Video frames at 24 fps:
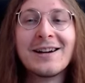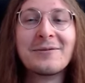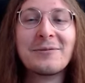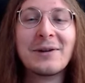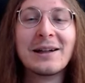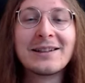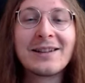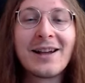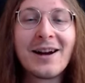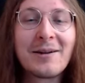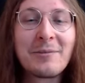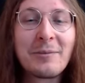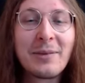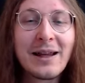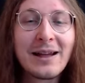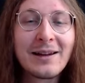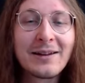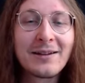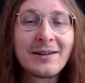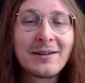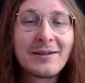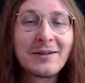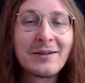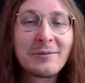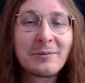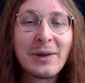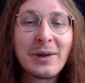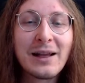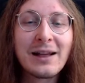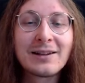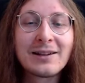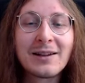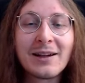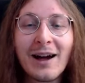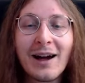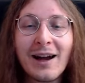they are built
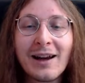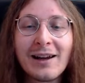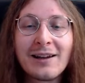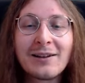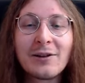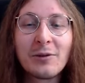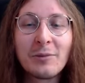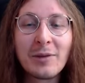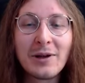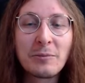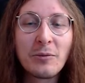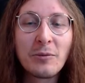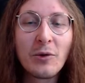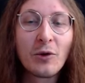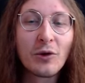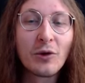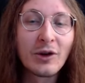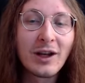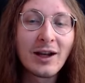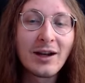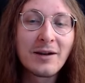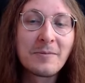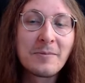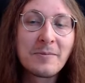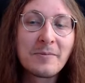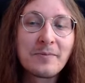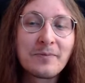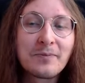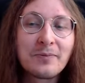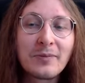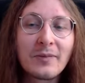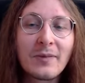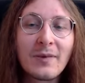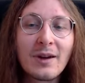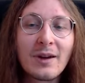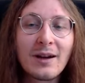a little bit bulky
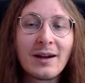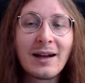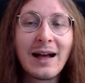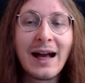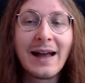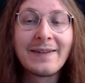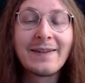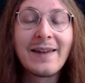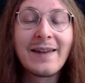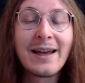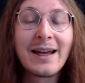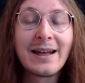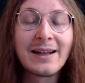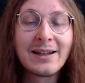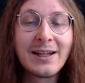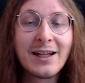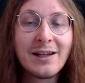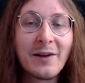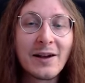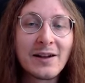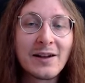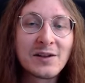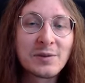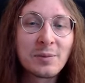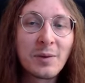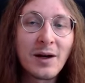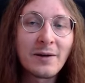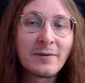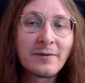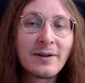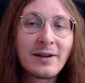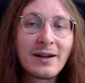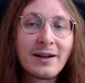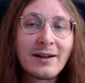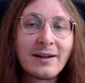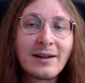and they get defense buff,
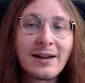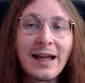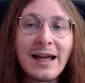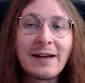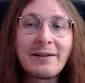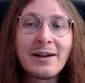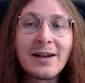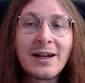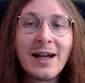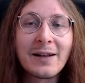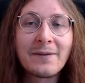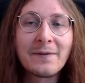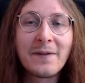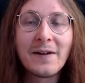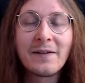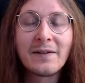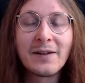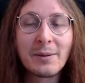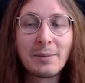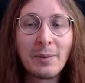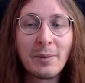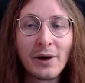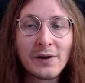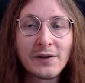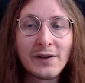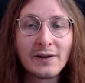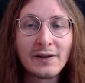even at 50%